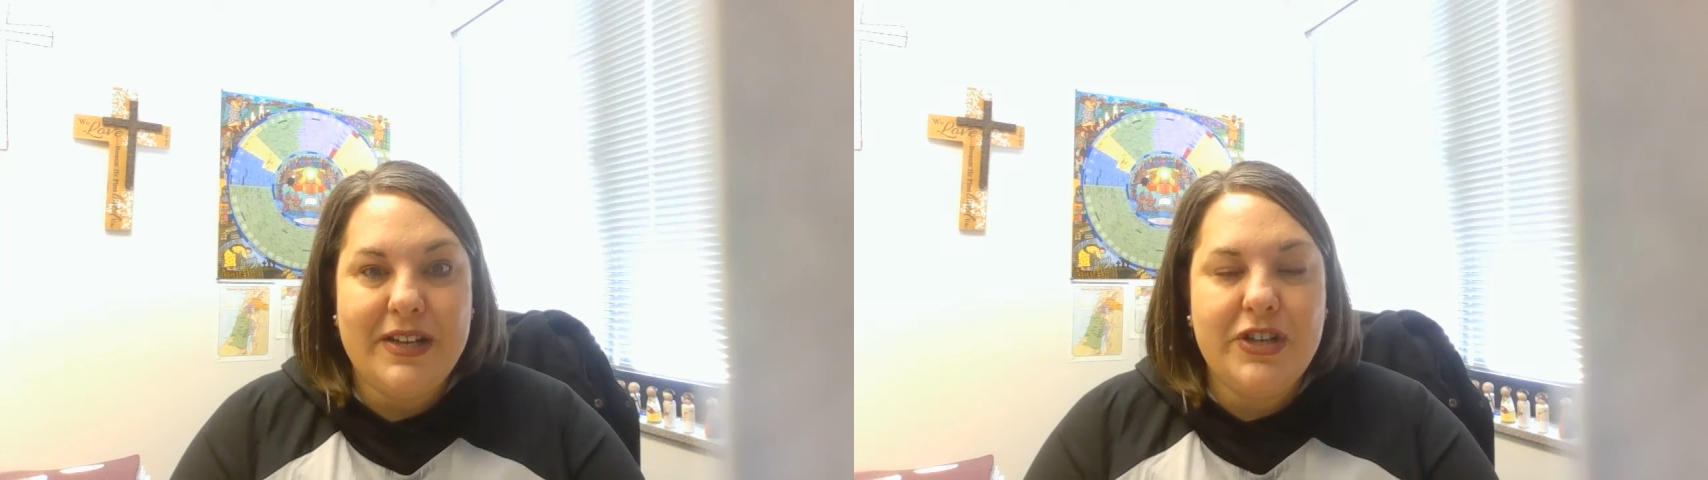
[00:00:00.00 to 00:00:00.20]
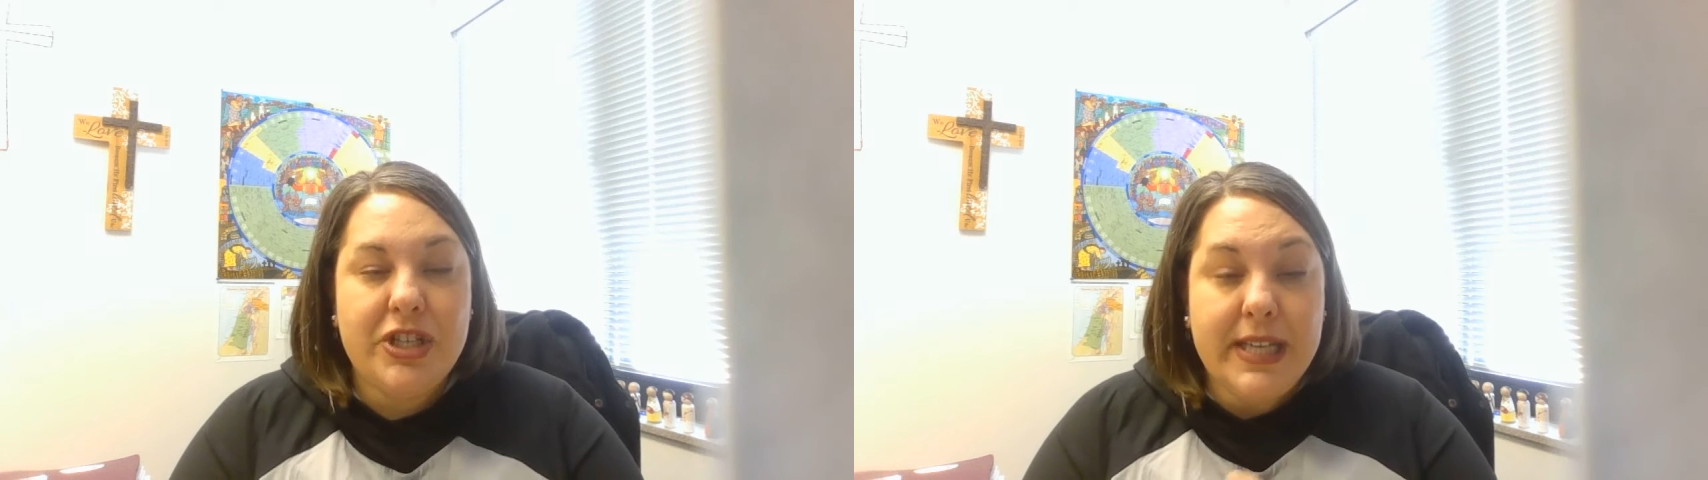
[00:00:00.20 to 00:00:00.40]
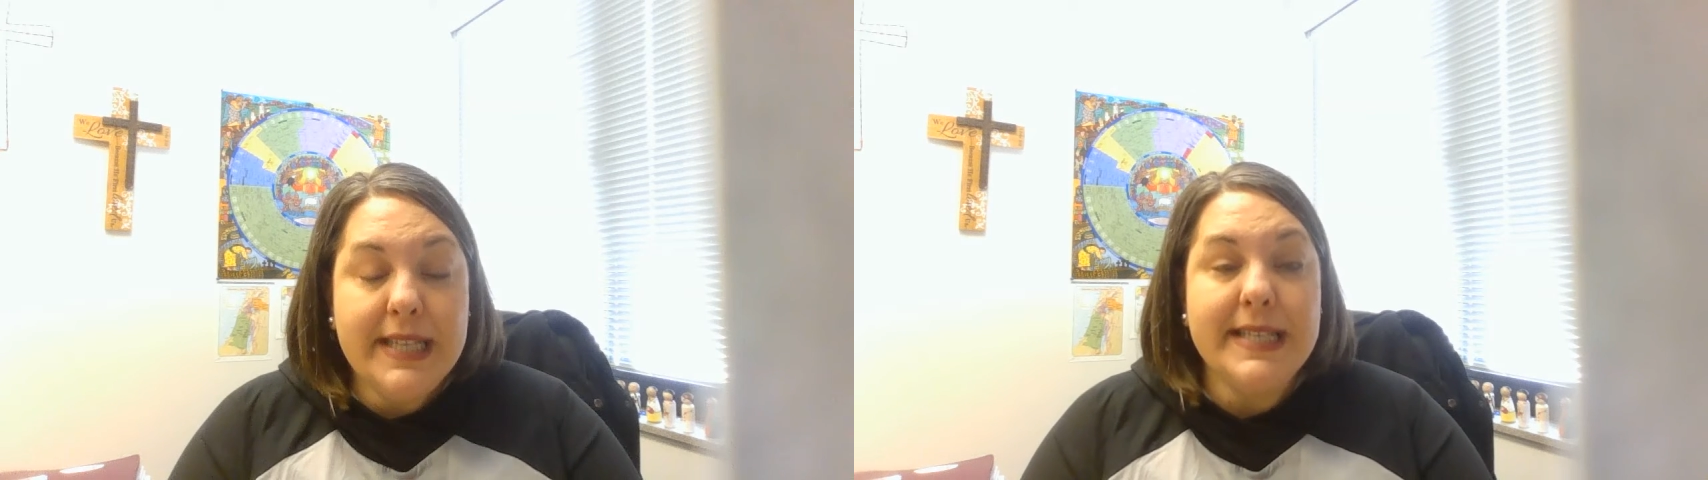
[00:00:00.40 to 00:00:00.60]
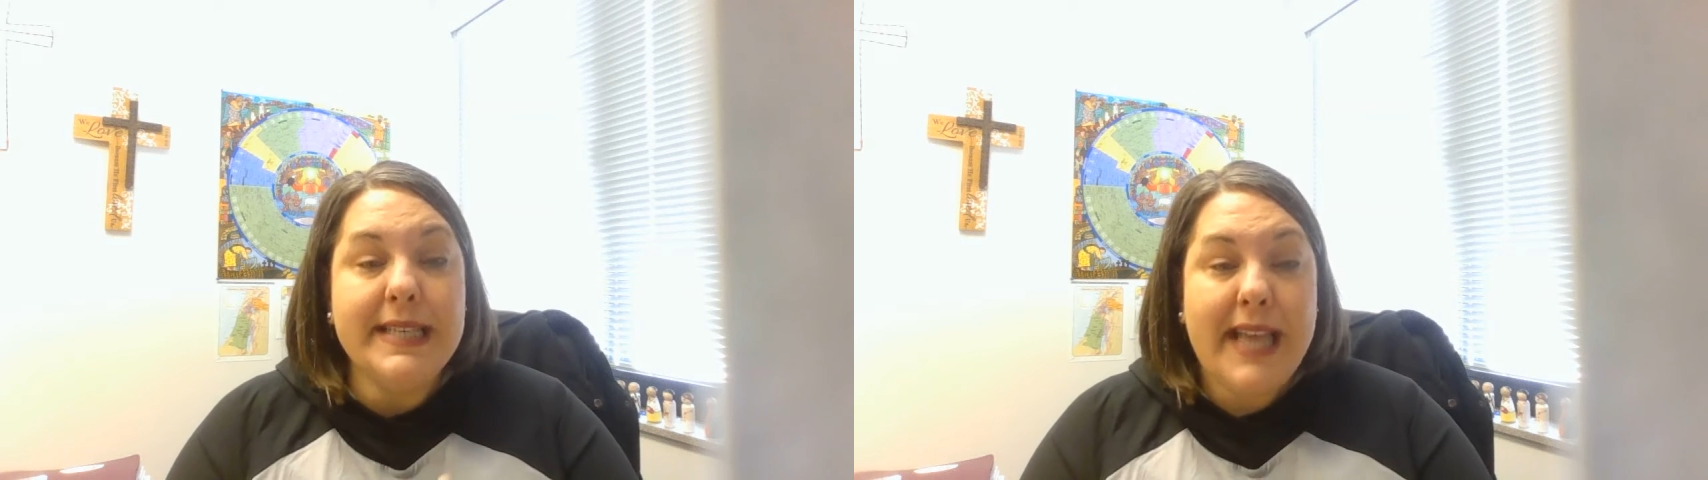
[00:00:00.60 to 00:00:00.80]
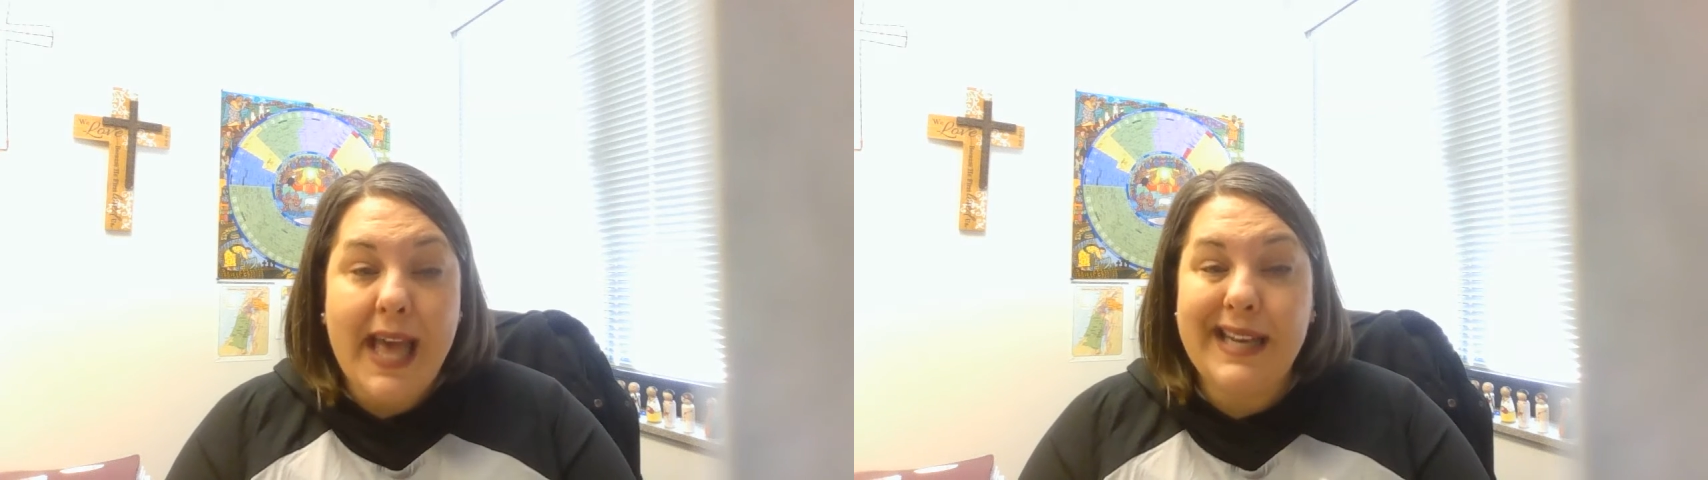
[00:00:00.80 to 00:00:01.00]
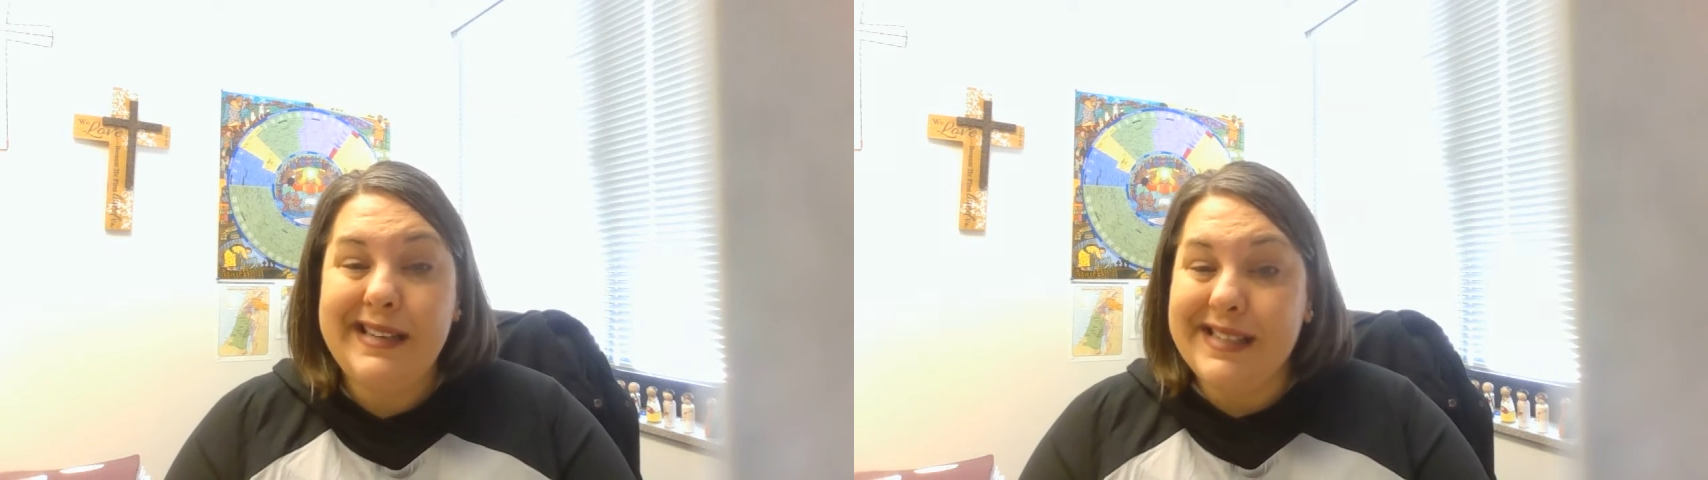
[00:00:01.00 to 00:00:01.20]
Jesus had a